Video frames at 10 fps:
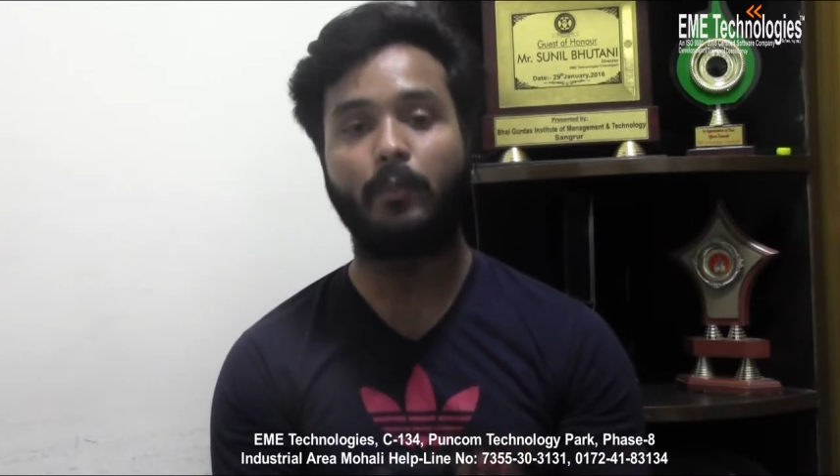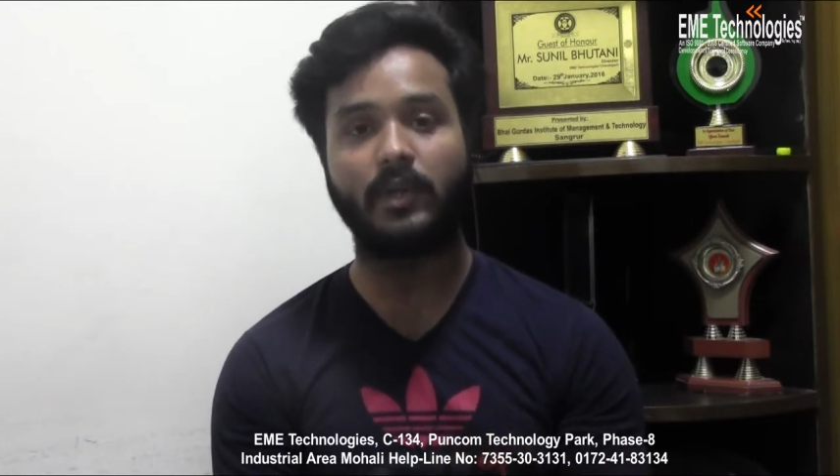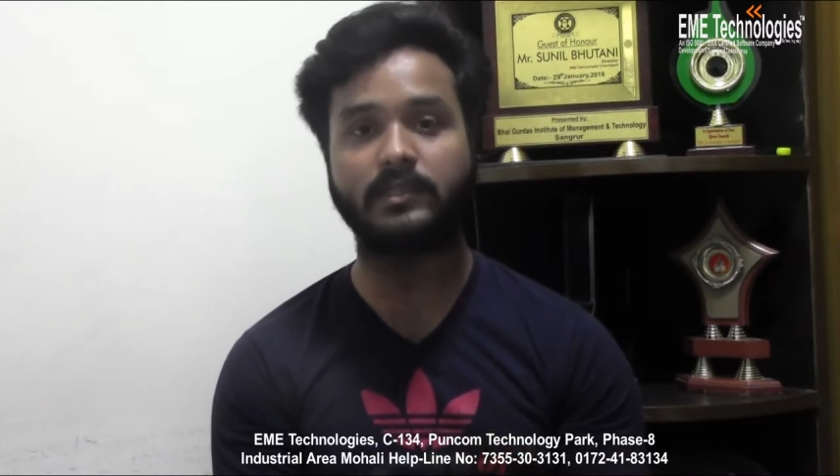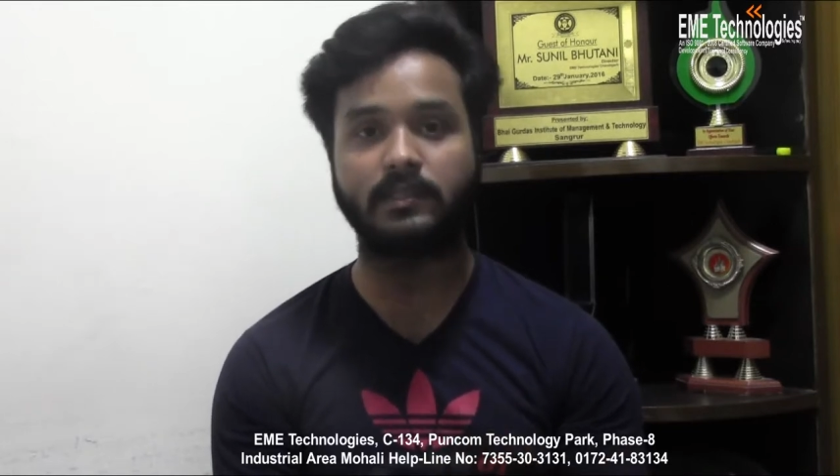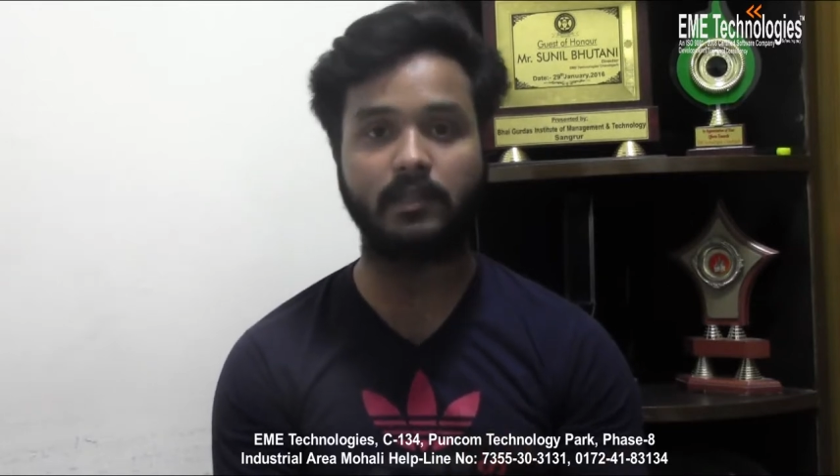
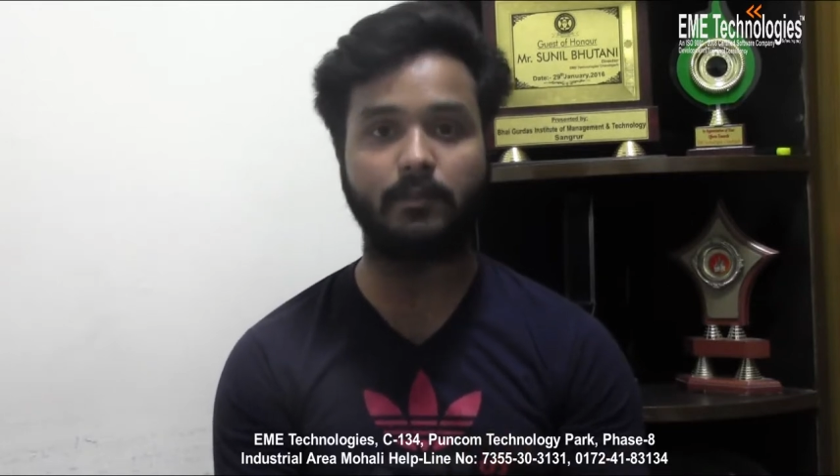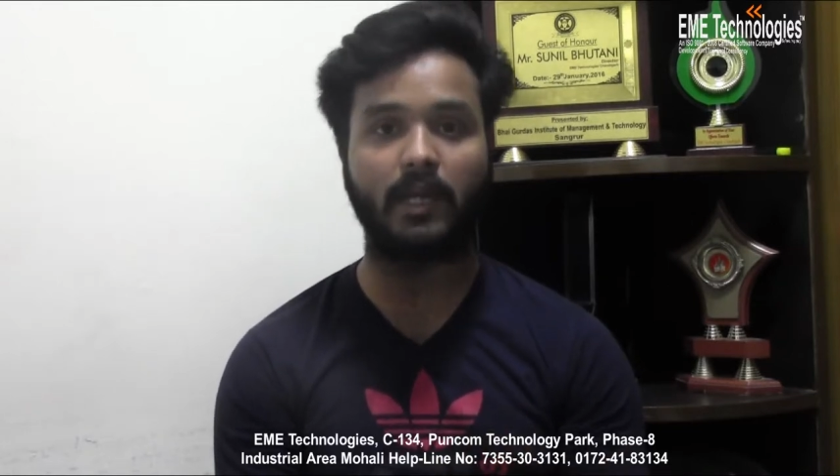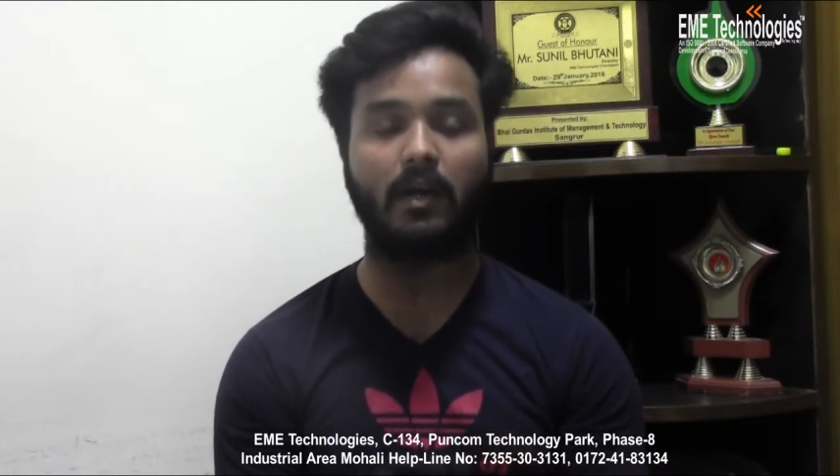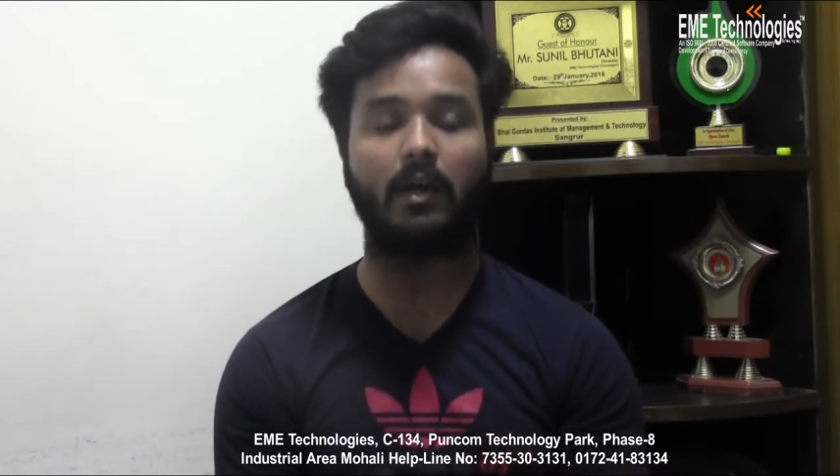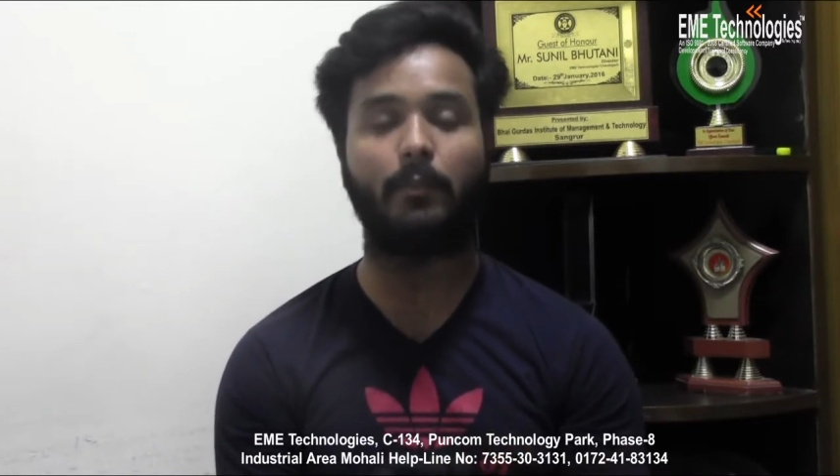personal
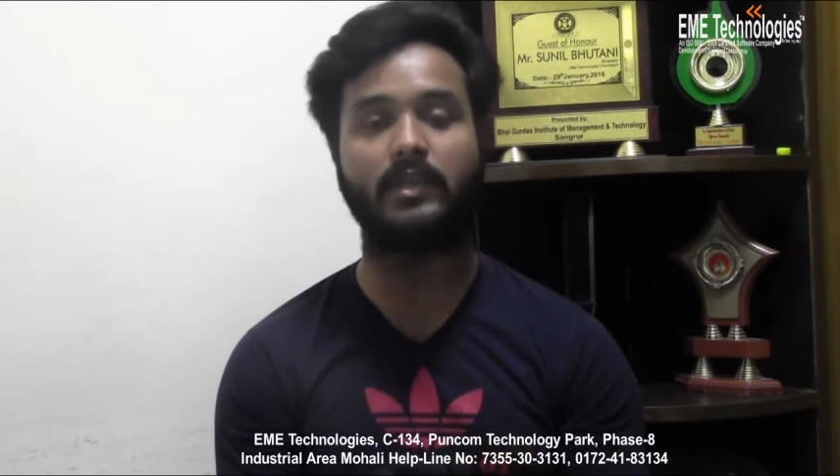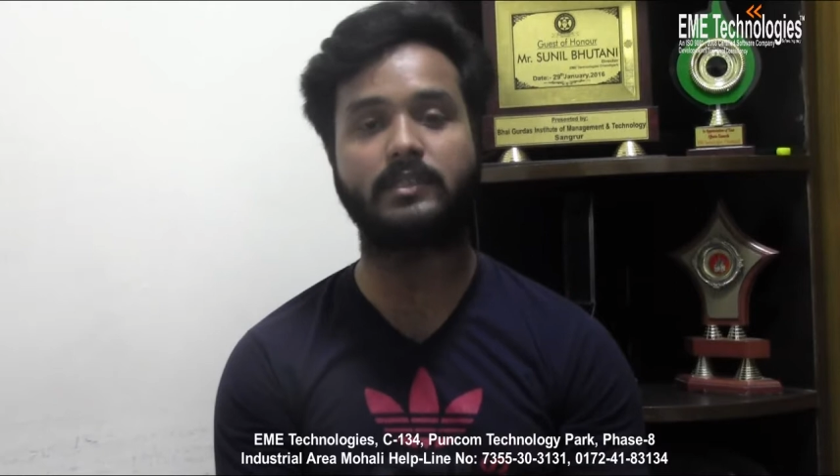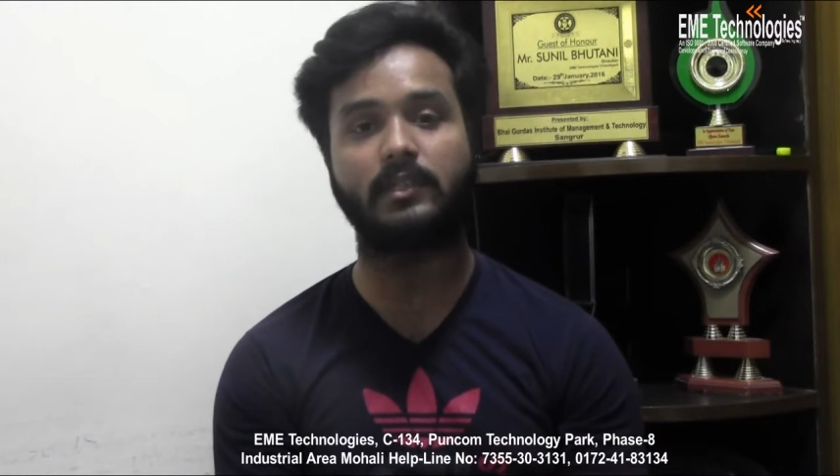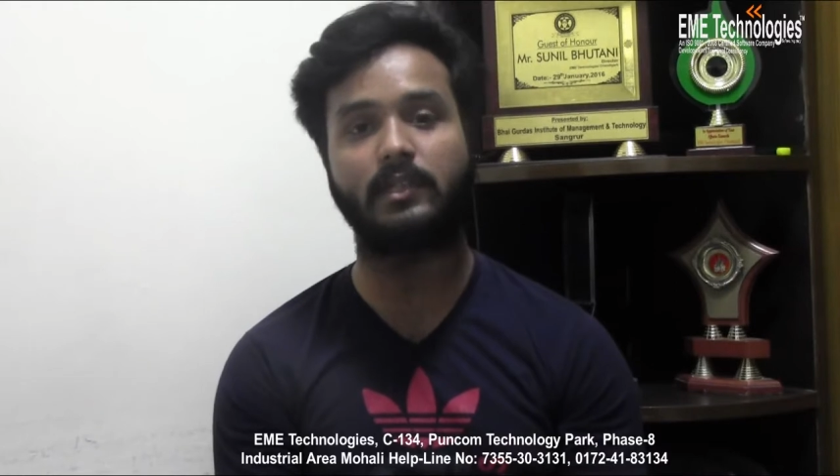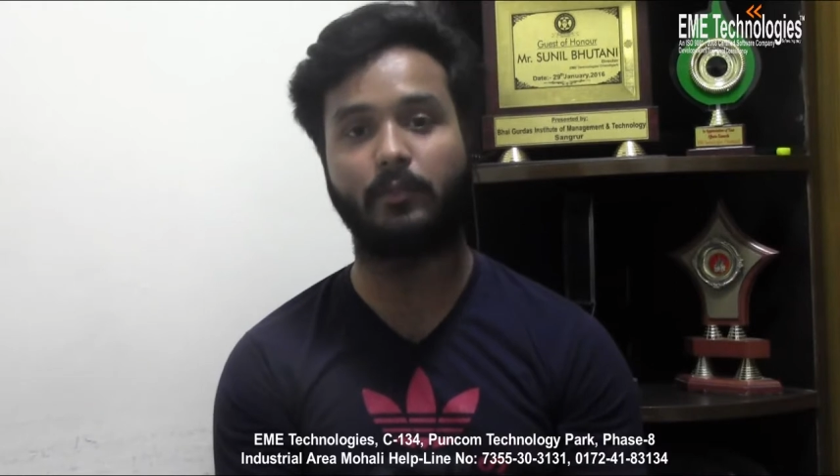
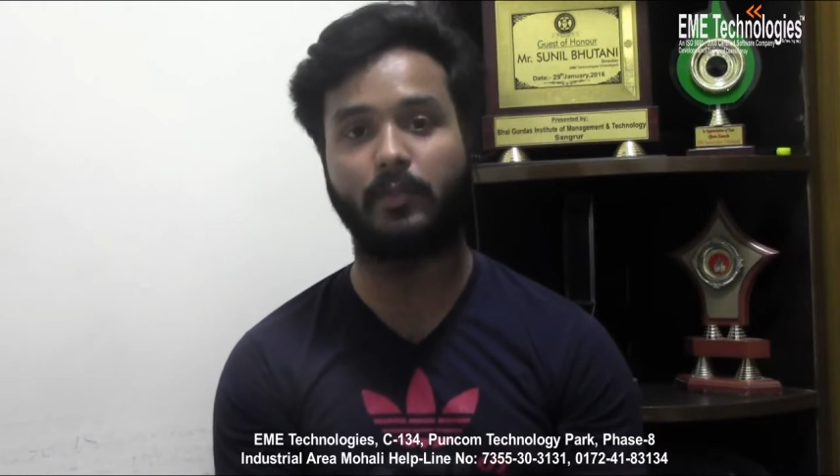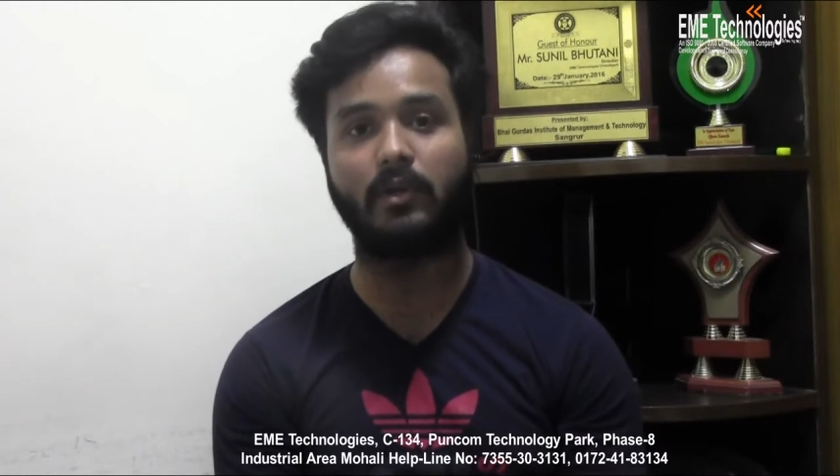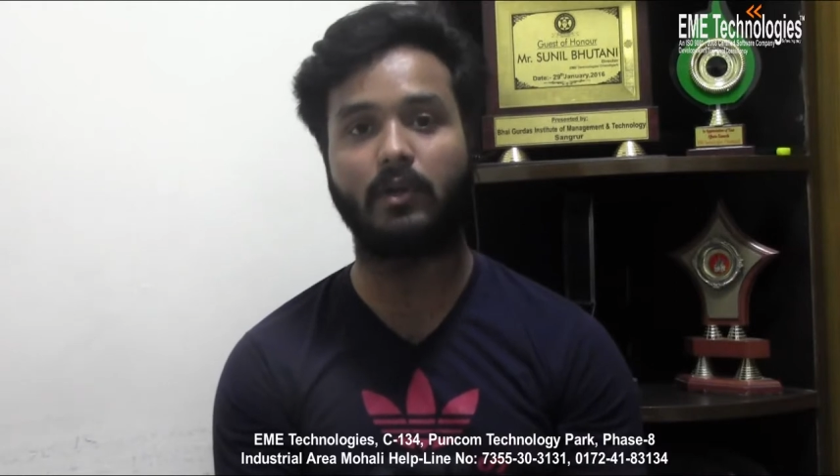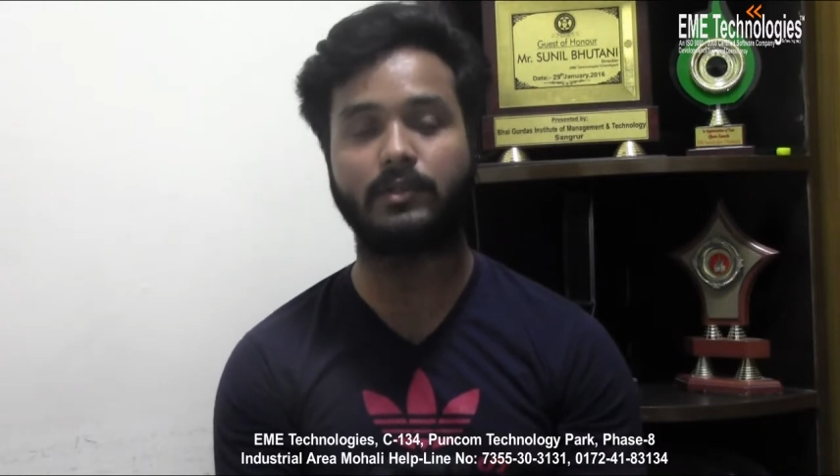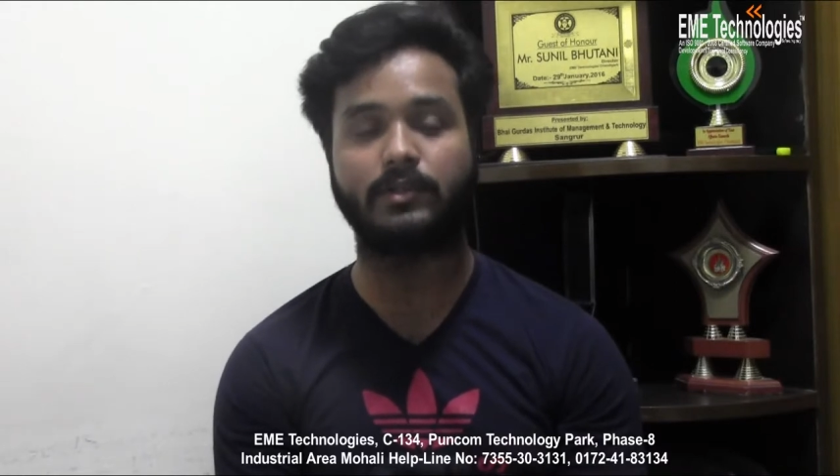number
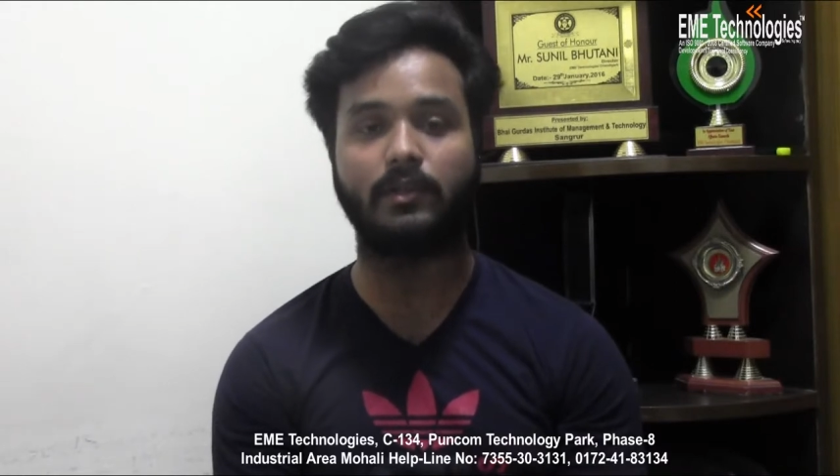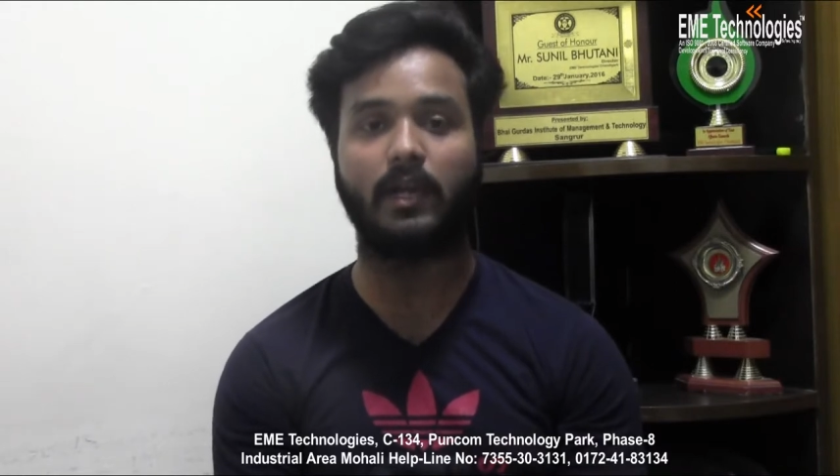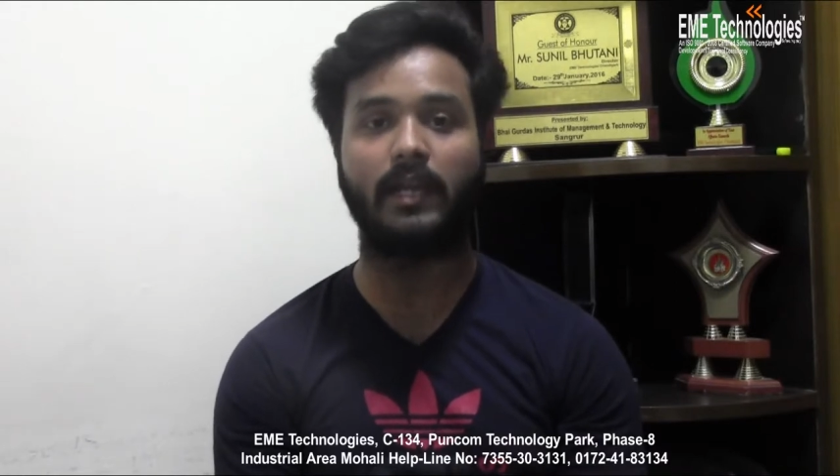also,